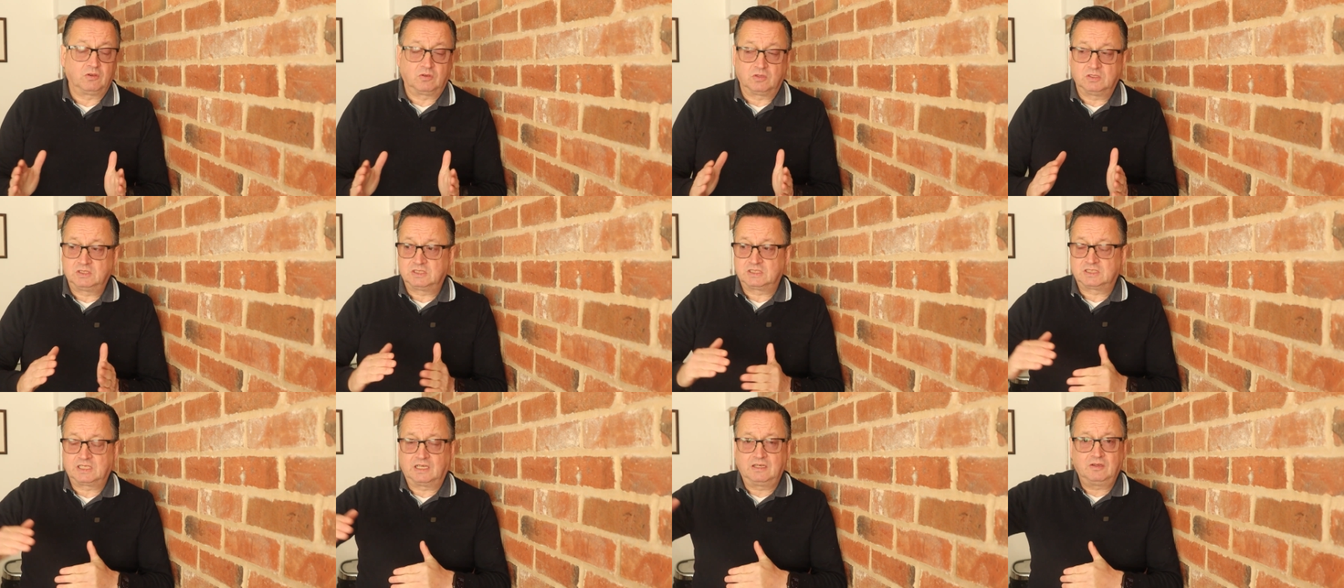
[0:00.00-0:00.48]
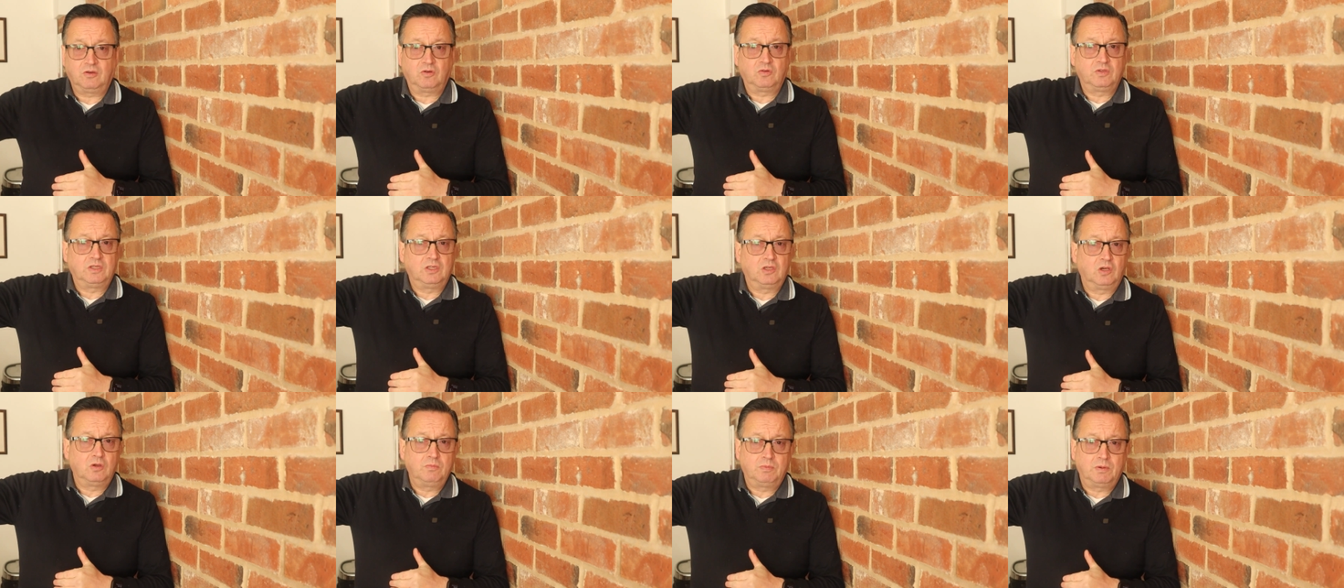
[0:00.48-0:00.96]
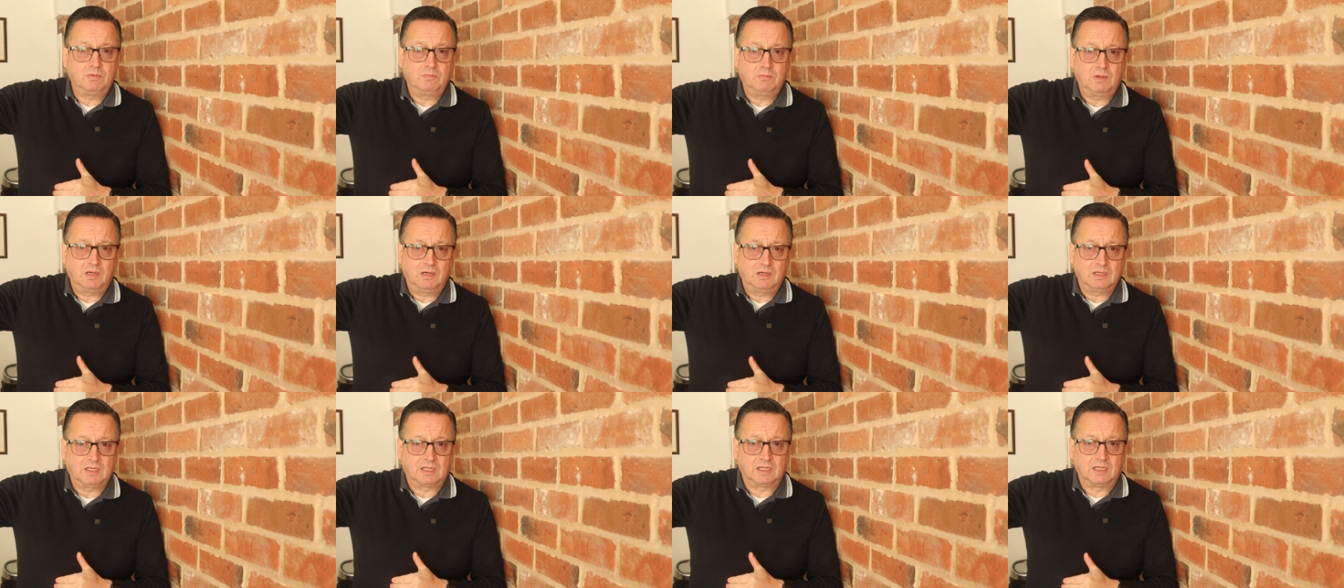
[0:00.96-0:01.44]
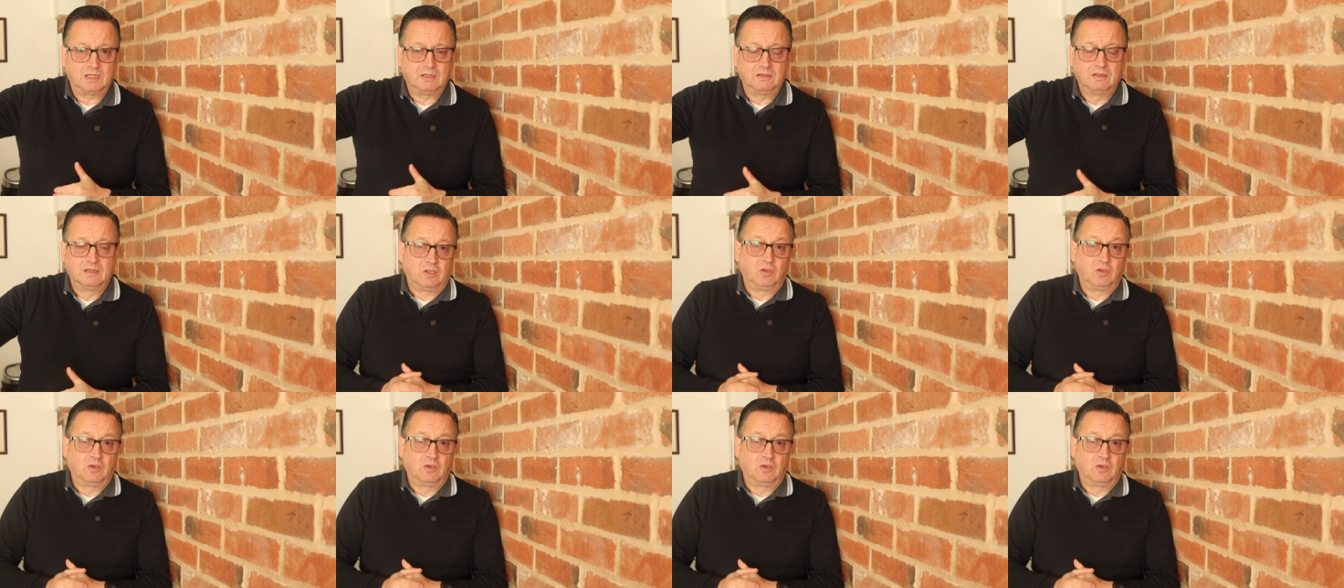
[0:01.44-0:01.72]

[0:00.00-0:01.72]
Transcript: You could sell it on the open market.